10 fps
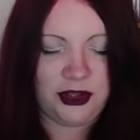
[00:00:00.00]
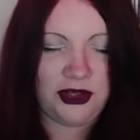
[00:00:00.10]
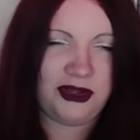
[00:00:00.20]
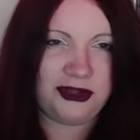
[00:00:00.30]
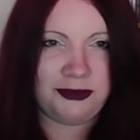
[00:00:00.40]

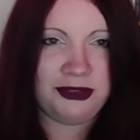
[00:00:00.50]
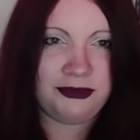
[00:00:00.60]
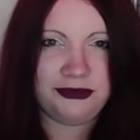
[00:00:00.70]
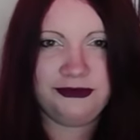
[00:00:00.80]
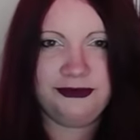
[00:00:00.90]
hurt other
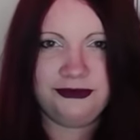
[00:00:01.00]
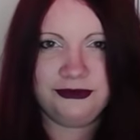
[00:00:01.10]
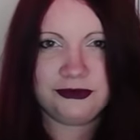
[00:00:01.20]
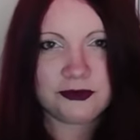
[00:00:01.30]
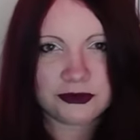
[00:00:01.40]
people.
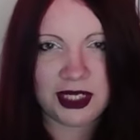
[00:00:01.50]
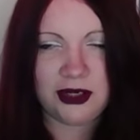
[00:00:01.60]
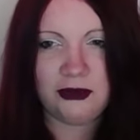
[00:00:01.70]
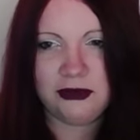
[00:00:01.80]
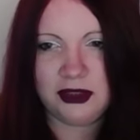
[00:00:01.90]

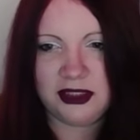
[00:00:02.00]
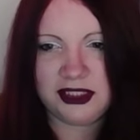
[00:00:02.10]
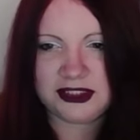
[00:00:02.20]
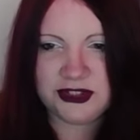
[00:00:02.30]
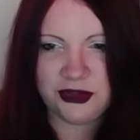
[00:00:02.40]
Now,
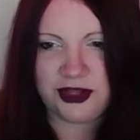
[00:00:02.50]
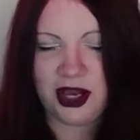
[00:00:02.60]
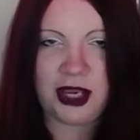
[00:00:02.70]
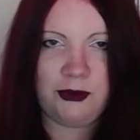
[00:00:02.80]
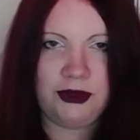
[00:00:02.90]
it's not
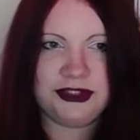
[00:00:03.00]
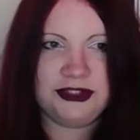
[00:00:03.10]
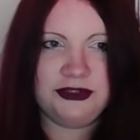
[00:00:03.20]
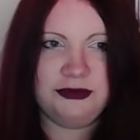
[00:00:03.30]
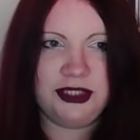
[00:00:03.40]
that I
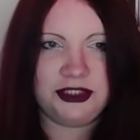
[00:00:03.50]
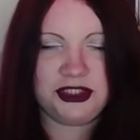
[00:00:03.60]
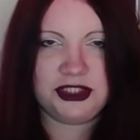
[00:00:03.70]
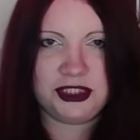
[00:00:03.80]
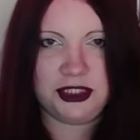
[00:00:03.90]
wanted to
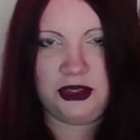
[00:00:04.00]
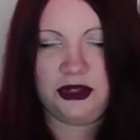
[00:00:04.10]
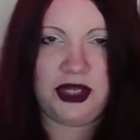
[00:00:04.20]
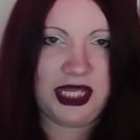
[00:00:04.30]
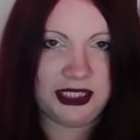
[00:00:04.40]
maliciously
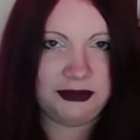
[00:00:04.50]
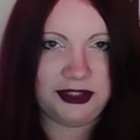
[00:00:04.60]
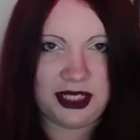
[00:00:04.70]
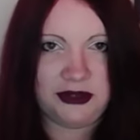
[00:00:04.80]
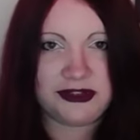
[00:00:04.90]
hurt
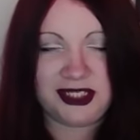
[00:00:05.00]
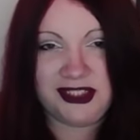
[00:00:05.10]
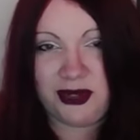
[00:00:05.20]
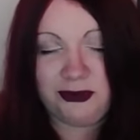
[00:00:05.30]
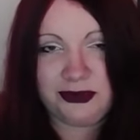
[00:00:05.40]
anybody else.
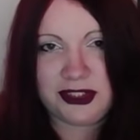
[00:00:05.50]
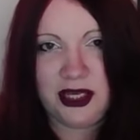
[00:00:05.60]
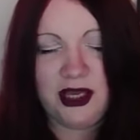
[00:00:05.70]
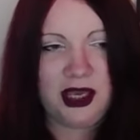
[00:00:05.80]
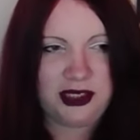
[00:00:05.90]
I don't.
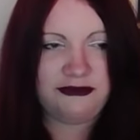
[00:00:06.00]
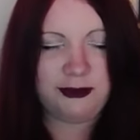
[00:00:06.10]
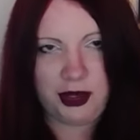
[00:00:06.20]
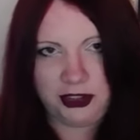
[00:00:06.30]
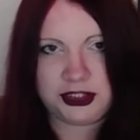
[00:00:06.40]
And
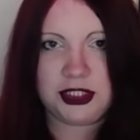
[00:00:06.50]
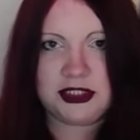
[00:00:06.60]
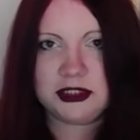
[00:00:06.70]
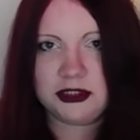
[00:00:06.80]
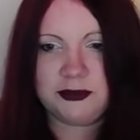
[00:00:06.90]
I've
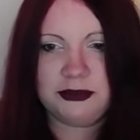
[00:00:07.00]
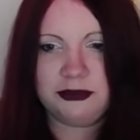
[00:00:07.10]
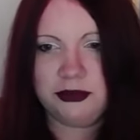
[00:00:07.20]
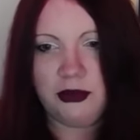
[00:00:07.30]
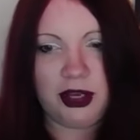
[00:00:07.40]
apologized to the
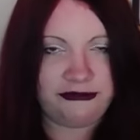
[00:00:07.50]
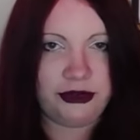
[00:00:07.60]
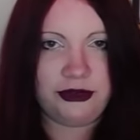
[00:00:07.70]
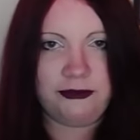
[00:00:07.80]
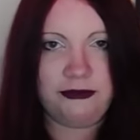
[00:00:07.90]
people who I've
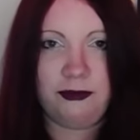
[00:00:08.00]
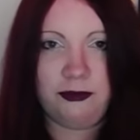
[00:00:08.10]
hurt